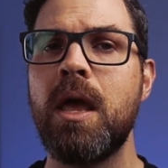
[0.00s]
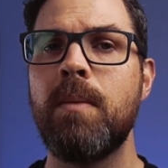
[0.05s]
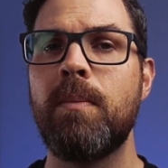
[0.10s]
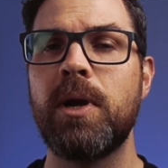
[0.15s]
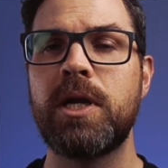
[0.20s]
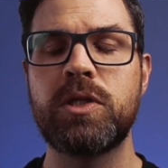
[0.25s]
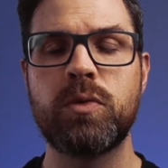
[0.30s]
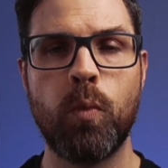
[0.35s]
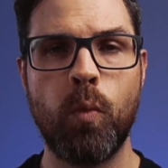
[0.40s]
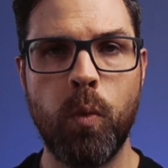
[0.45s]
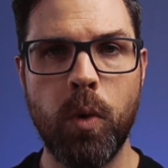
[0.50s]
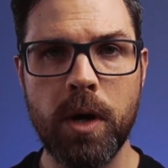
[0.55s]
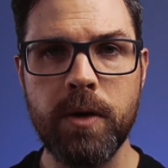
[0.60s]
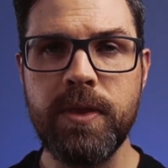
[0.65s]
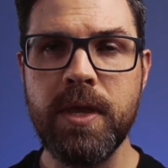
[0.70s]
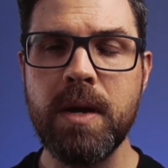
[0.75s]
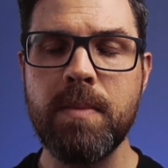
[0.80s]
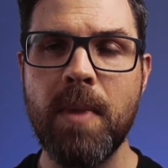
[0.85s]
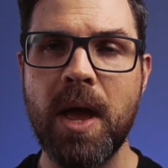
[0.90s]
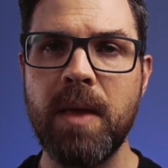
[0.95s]
but it's
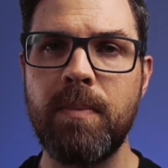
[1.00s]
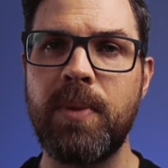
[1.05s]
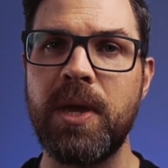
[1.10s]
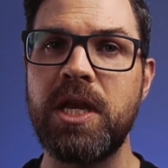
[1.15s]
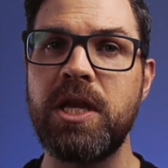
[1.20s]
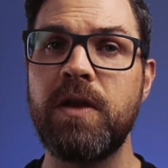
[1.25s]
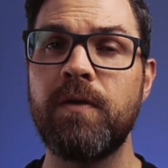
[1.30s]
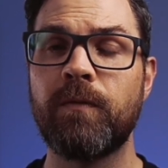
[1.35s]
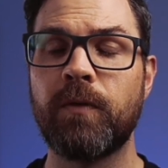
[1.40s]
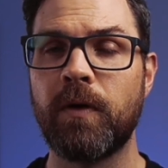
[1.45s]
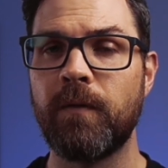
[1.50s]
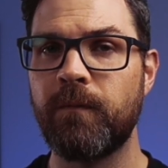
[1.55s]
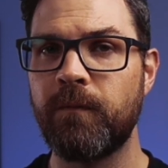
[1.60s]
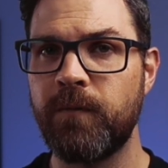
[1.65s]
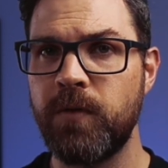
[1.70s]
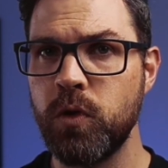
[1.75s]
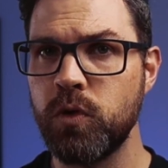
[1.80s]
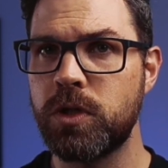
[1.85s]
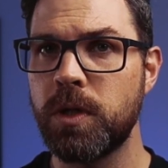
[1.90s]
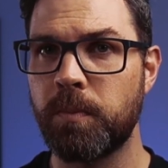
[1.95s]
worth it in my opinion for a
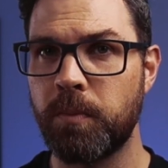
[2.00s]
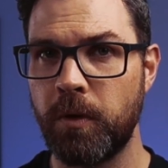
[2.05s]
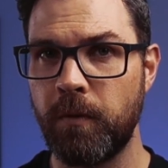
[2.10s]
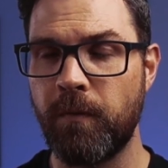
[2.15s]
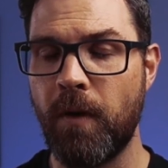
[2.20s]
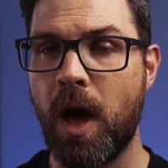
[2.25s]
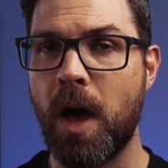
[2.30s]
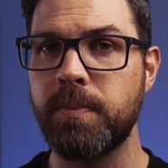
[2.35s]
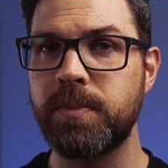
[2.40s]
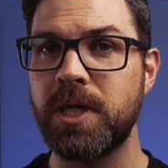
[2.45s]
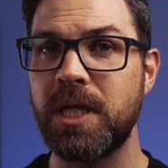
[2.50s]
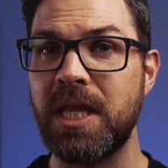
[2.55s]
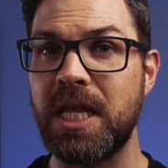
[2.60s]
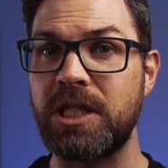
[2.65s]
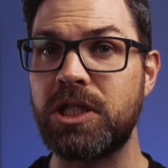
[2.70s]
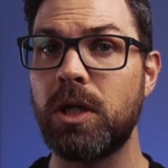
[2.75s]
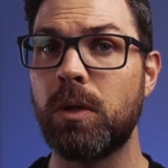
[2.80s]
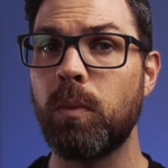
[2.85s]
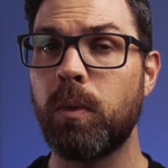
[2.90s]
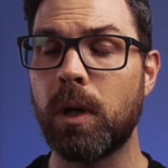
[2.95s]
future-proof option
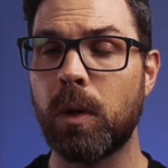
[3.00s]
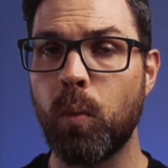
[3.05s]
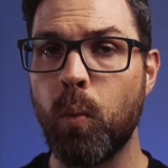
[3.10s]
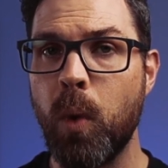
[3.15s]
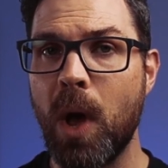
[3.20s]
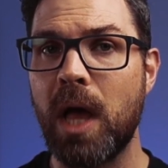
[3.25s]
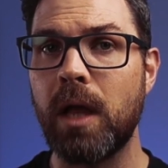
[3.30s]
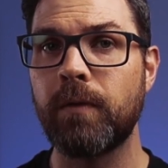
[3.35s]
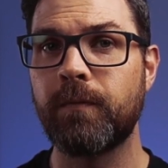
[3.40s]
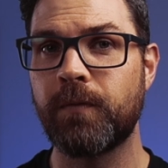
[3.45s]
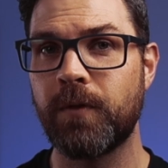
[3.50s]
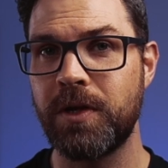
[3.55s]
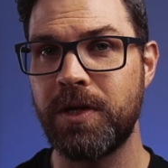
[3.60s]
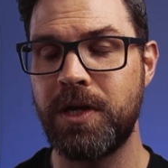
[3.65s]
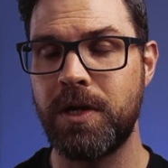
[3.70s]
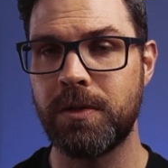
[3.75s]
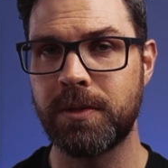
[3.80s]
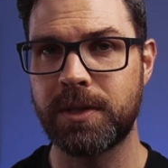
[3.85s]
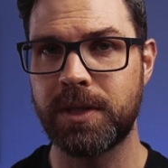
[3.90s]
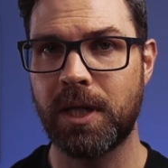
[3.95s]
that should work well for
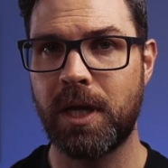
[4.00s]
years to